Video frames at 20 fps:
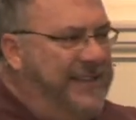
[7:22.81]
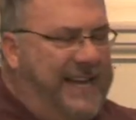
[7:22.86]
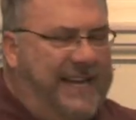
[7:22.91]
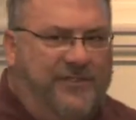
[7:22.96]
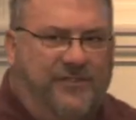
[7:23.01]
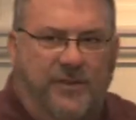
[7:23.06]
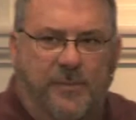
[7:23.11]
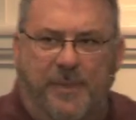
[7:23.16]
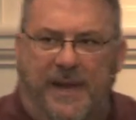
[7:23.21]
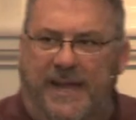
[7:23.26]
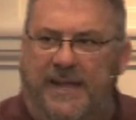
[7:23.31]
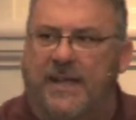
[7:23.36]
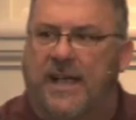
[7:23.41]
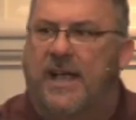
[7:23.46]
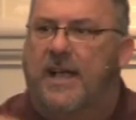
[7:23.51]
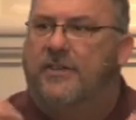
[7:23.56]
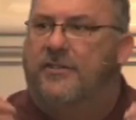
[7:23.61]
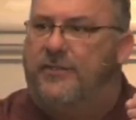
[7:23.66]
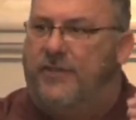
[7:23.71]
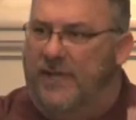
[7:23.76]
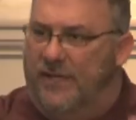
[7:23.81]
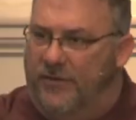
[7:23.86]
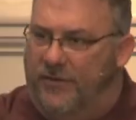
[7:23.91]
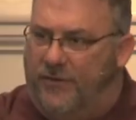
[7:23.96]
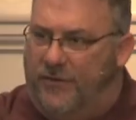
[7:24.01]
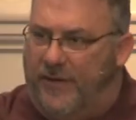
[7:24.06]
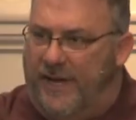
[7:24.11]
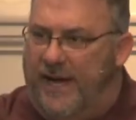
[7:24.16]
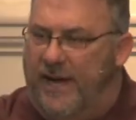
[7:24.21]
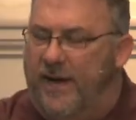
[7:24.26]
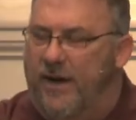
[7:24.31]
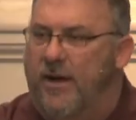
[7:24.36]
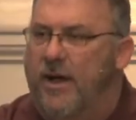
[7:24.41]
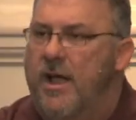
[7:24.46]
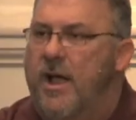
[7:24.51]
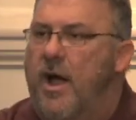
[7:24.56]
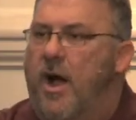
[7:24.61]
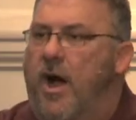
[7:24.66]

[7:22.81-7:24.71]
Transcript: needs to be sincere.